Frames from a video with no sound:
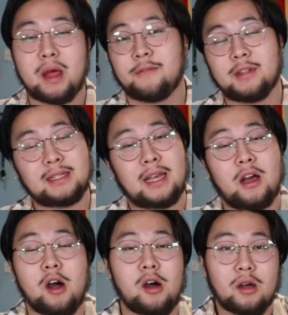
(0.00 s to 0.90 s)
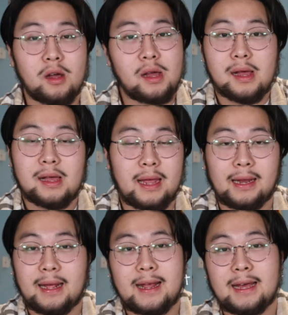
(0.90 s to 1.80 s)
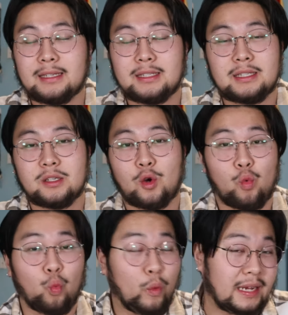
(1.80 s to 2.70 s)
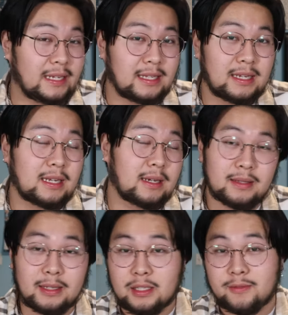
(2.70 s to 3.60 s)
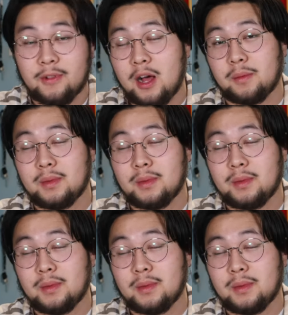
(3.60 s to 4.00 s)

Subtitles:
for this at all, and I kind of just winged it, this Vlogmas.